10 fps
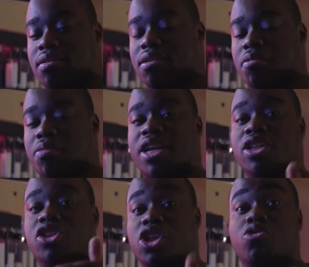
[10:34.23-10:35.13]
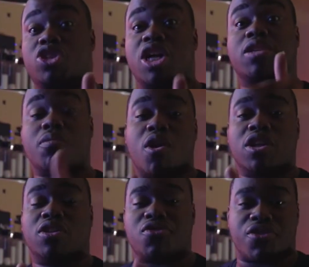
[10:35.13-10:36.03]
Because you judge Martin
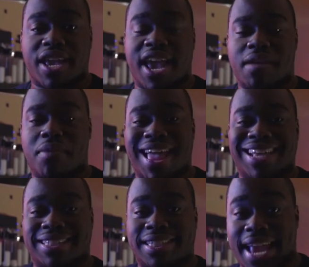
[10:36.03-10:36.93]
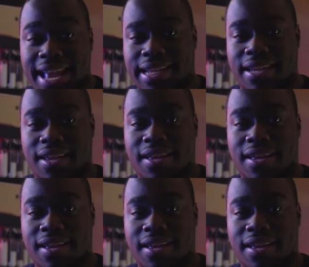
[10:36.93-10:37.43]
Luther King by his skin.